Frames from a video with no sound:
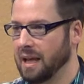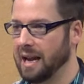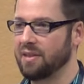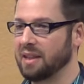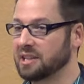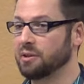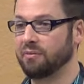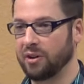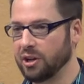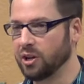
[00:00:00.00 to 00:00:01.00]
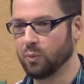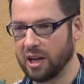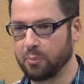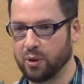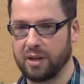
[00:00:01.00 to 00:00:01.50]
And I think that's a very good
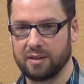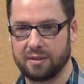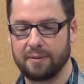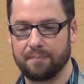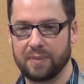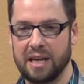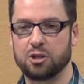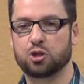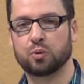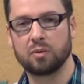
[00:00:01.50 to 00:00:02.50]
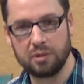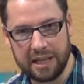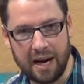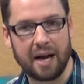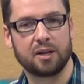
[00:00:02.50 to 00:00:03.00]
way to put it. He's
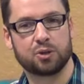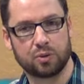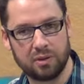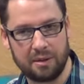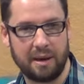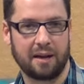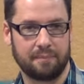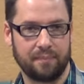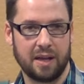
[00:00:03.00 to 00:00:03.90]
truly God and truly man.